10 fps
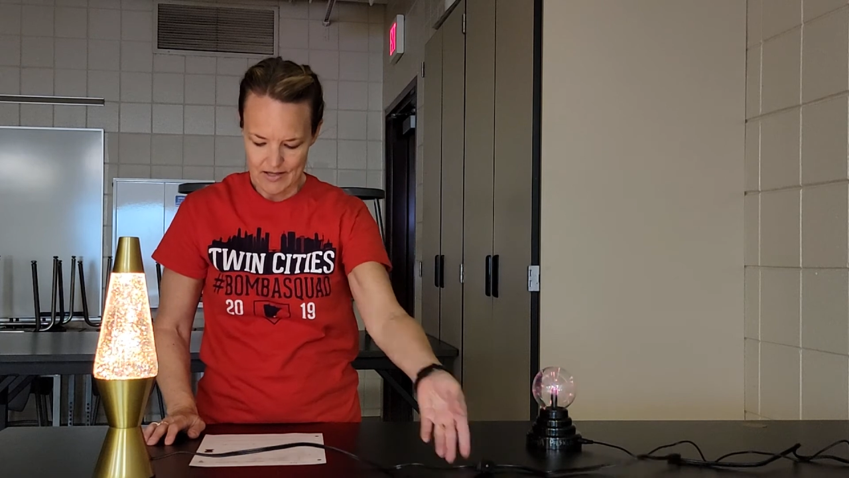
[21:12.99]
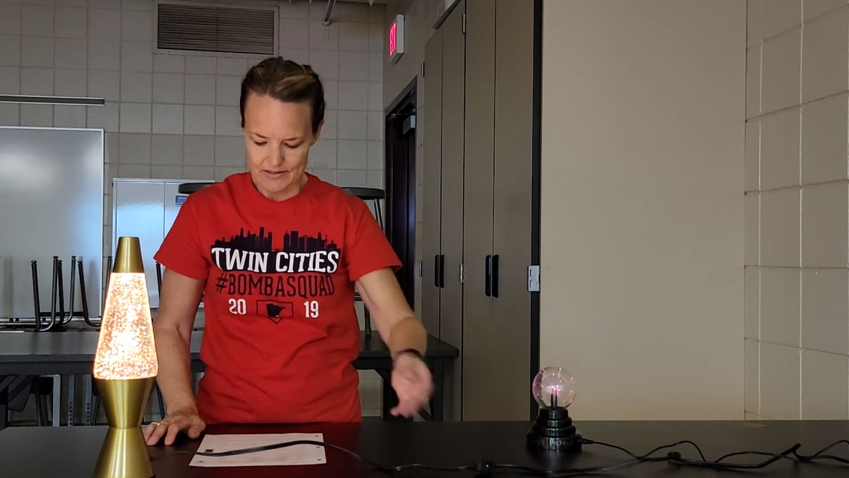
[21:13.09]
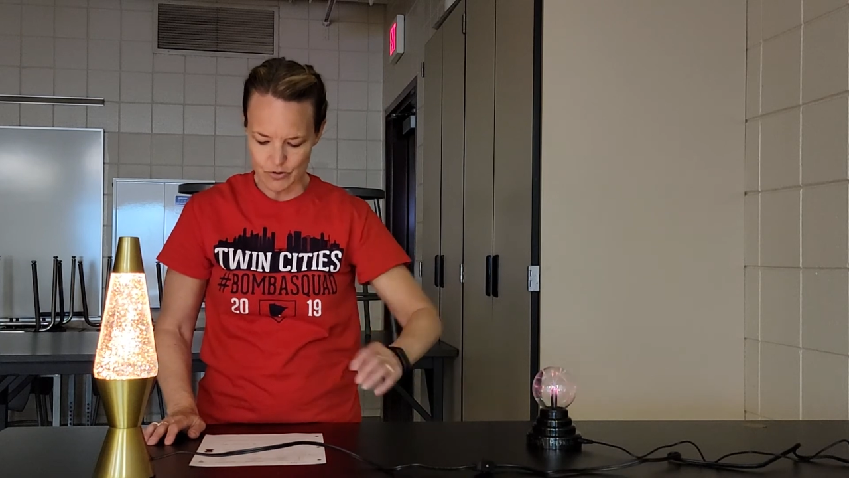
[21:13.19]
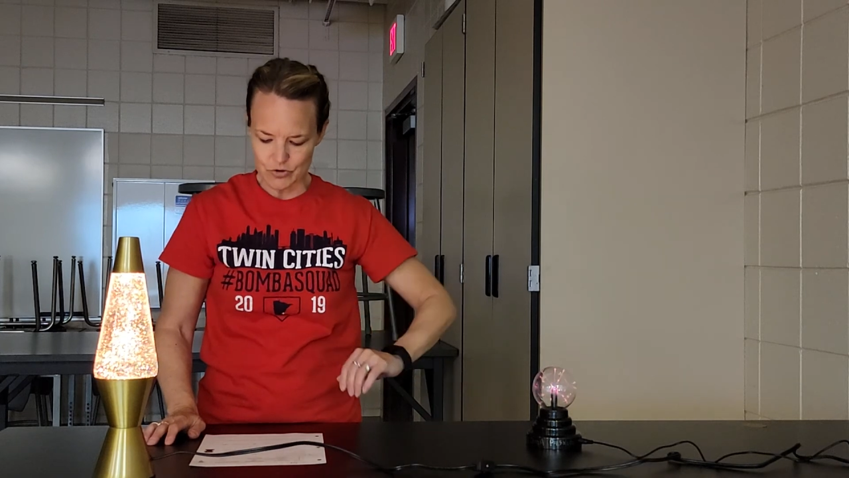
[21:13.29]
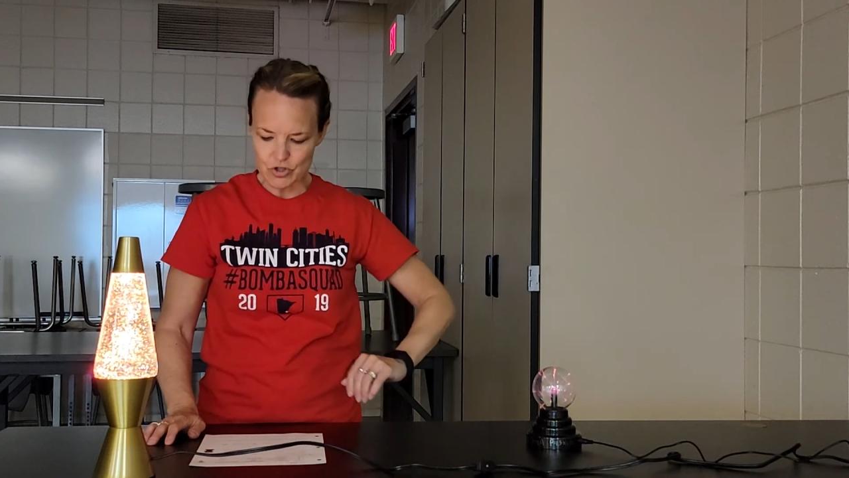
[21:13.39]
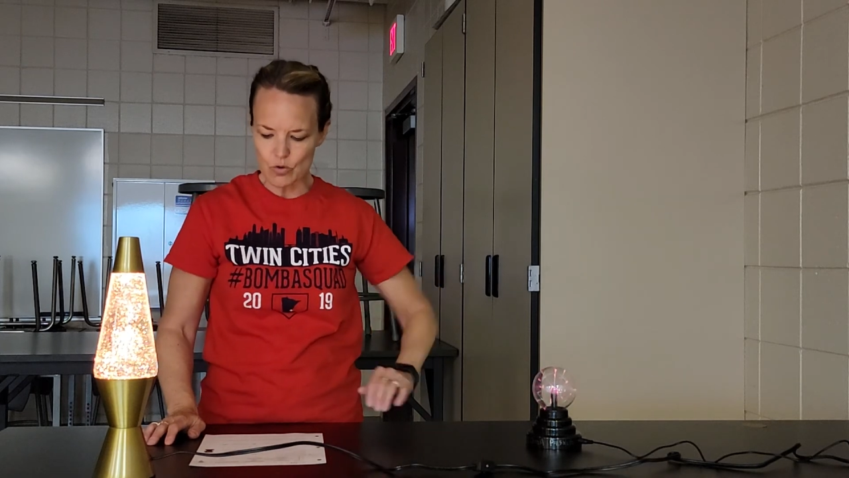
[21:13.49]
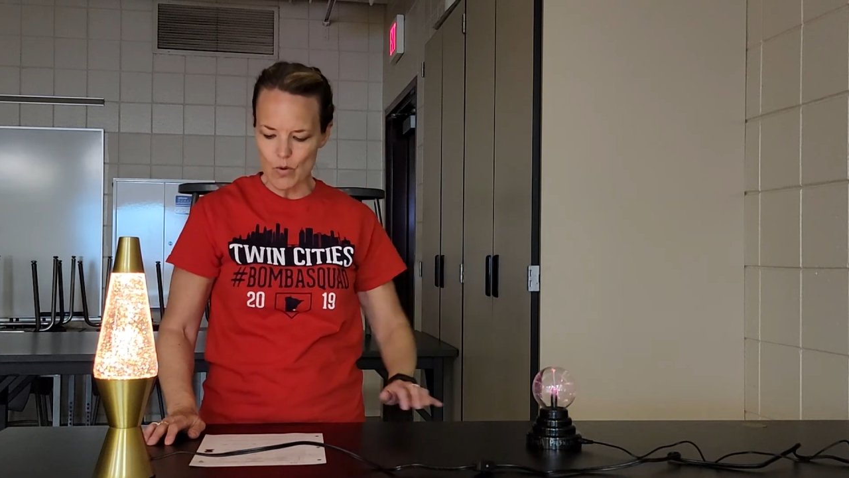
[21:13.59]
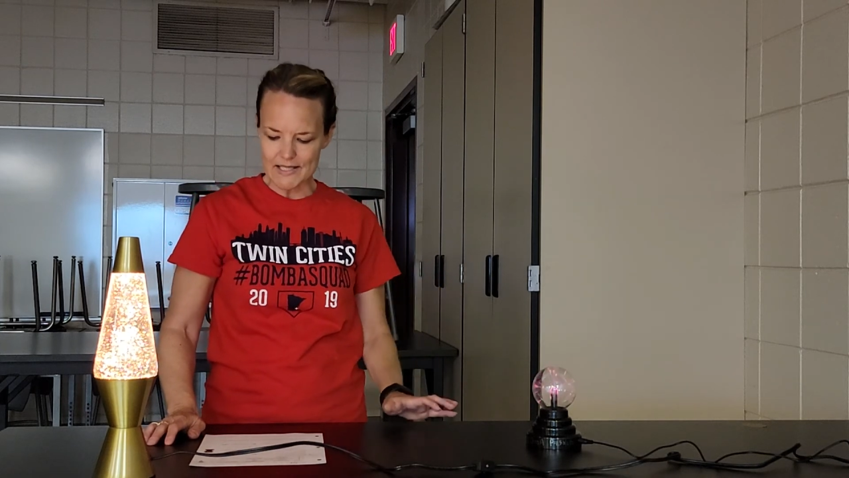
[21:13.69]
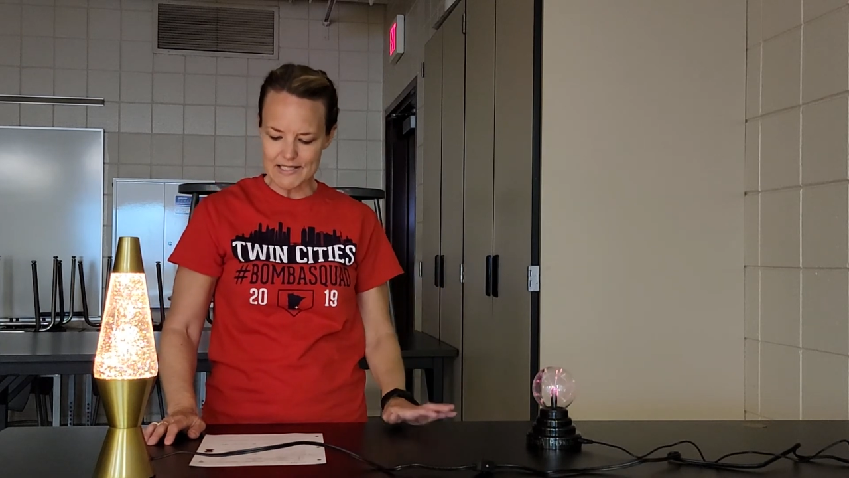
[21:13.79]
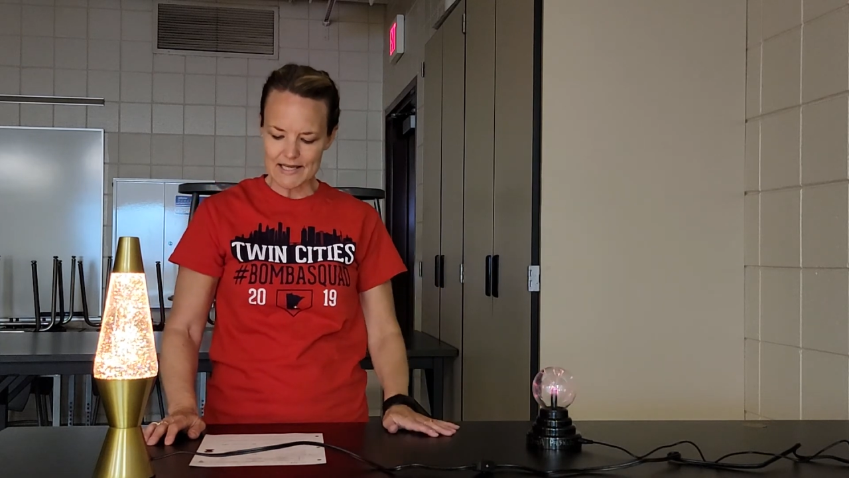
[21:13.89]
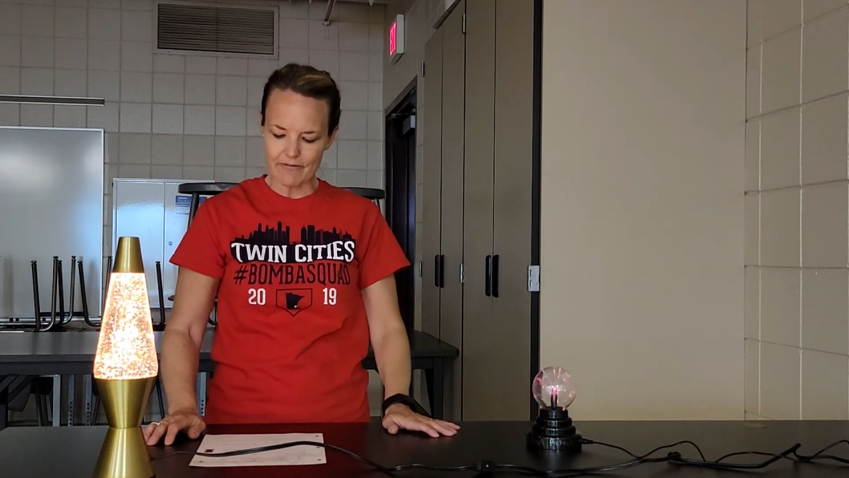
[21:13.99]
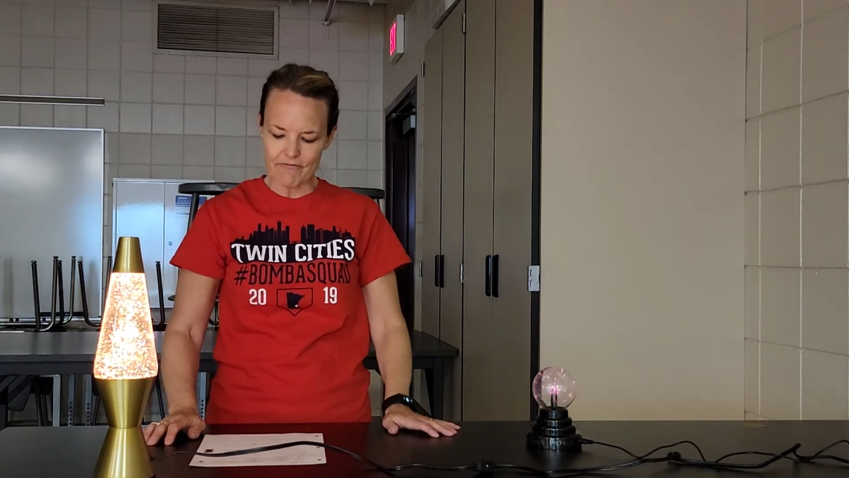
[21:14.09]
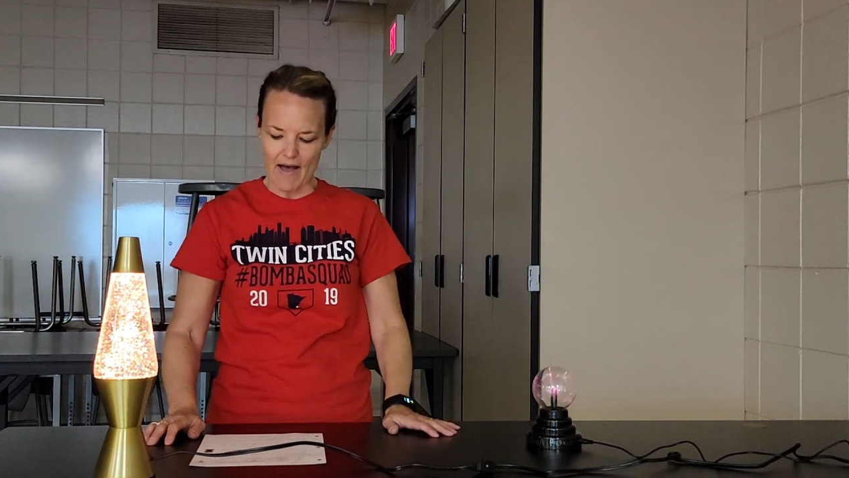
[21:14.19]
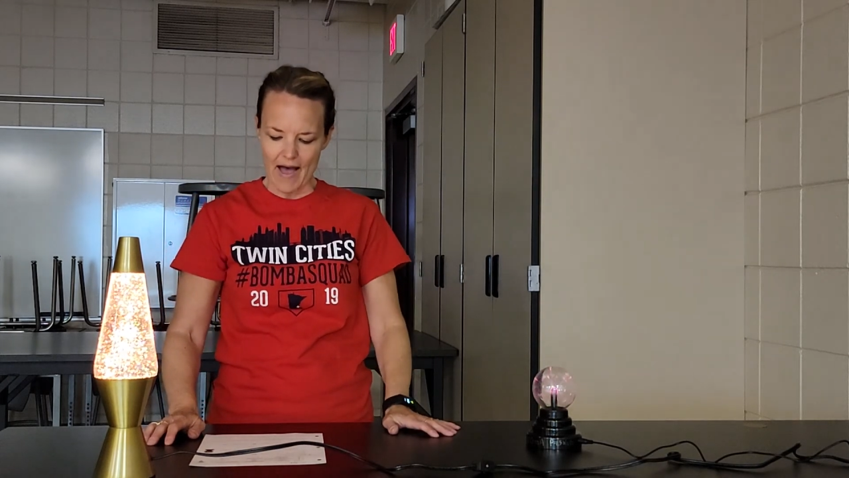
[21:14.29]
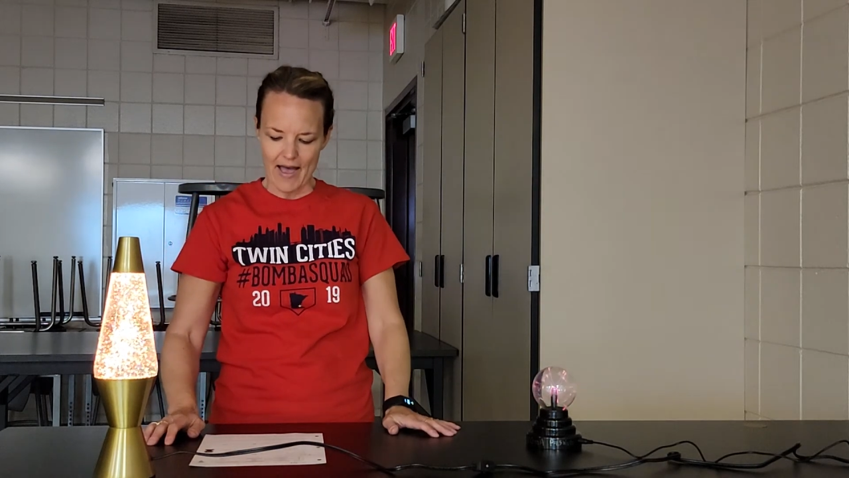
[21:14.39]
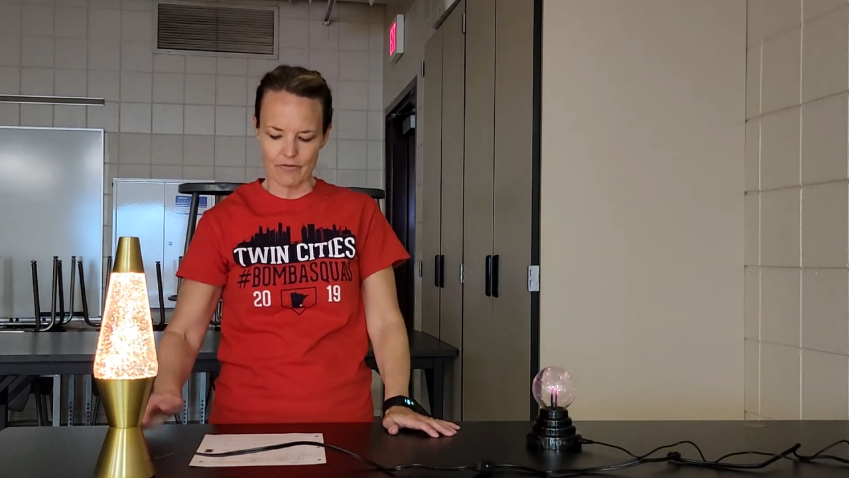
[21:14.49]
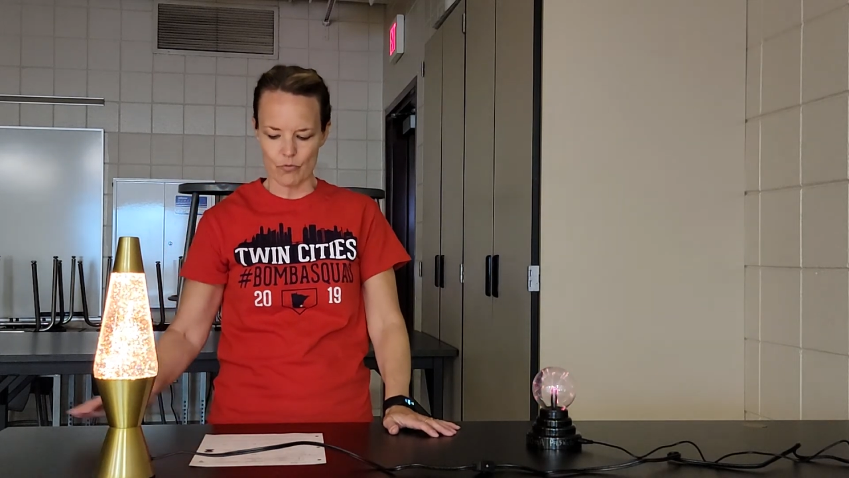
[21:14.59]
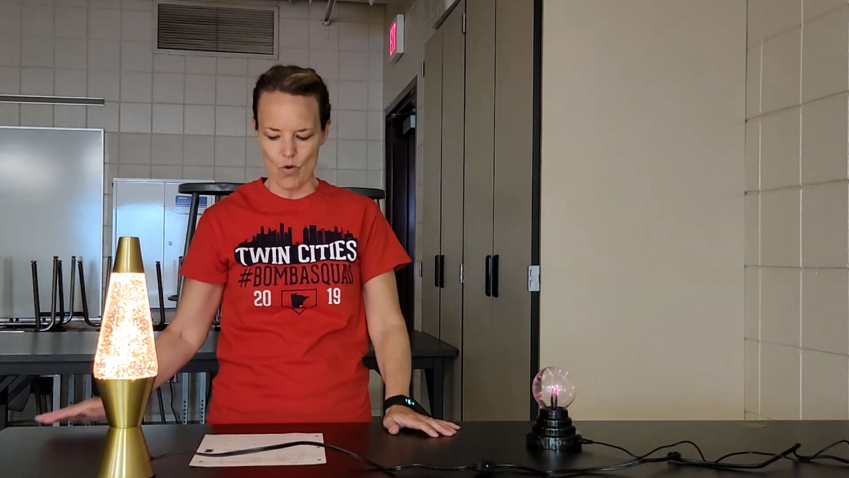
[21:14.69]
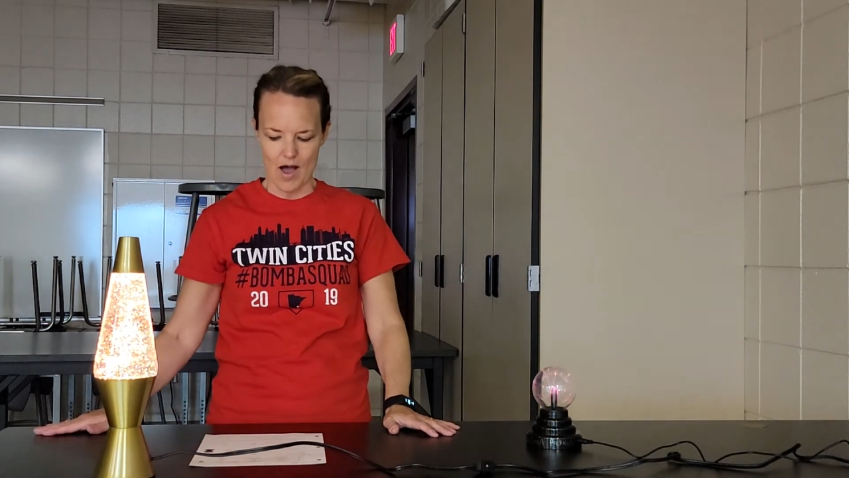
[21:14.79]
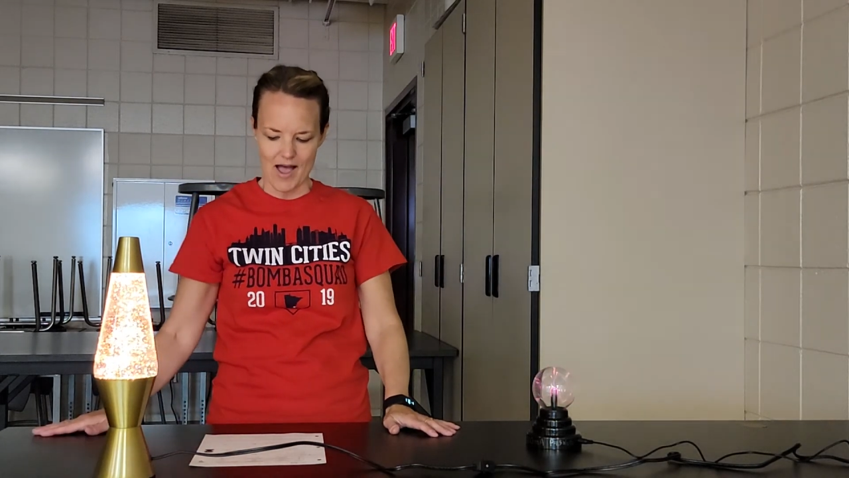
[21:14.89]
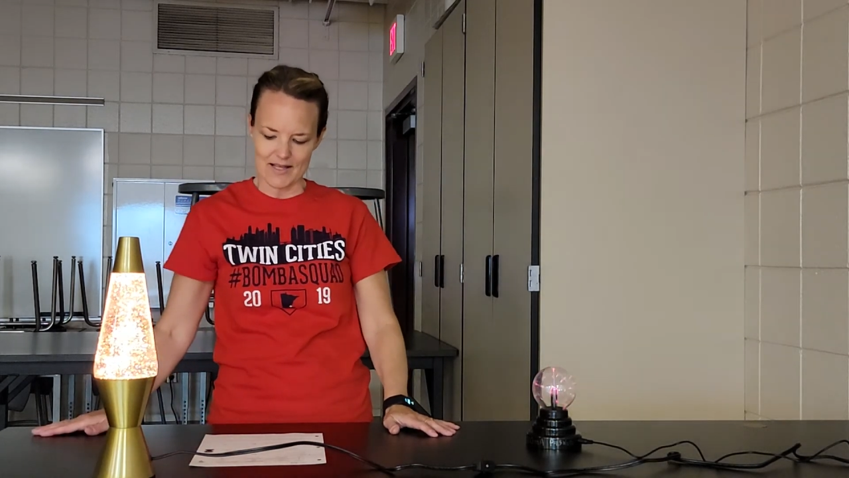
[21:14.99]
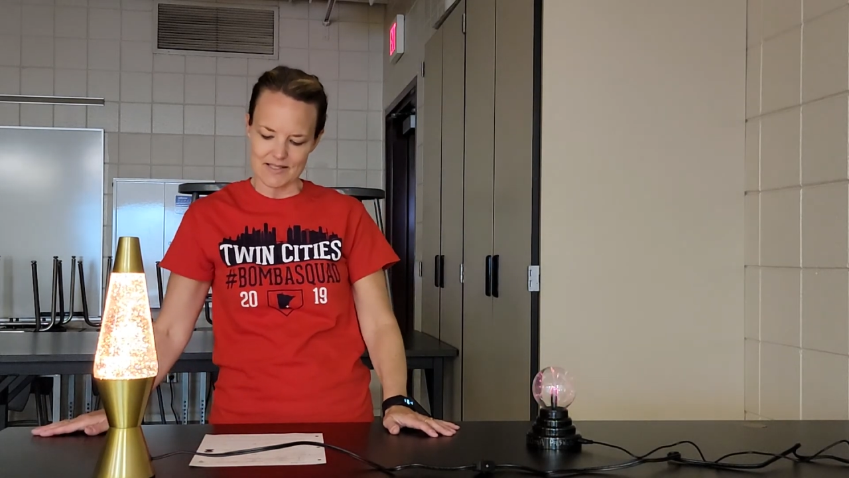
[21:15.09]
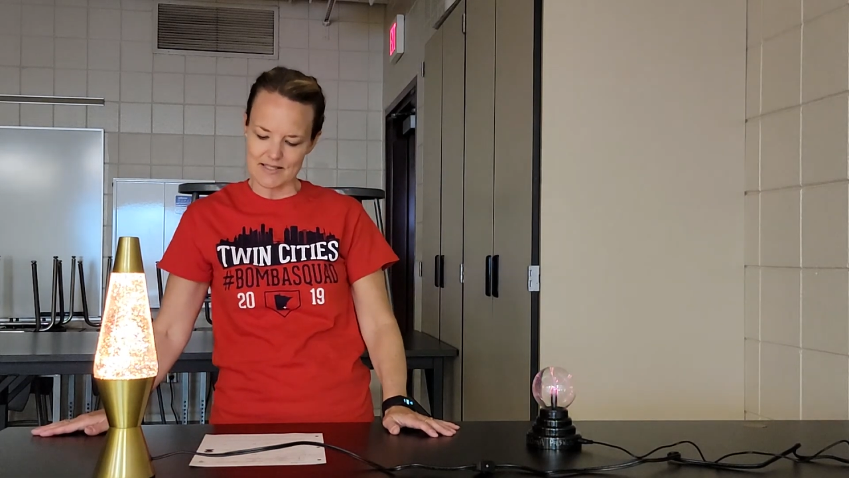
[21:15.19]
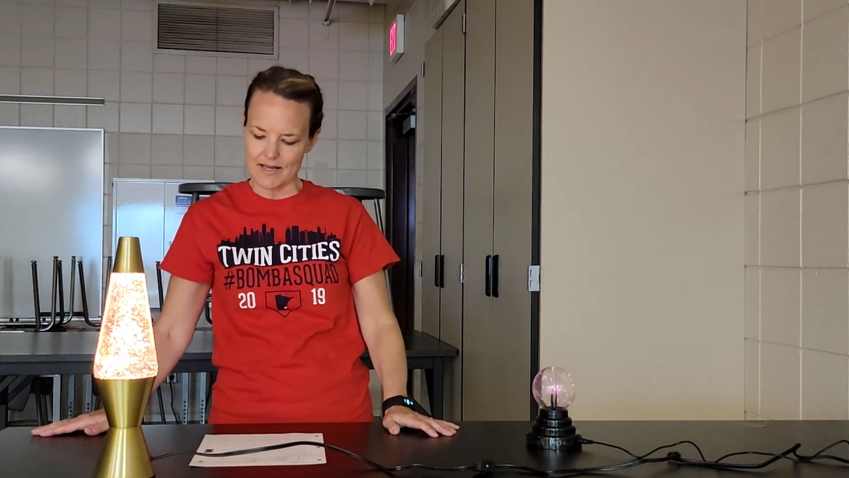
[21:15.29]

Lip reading: So 25 watts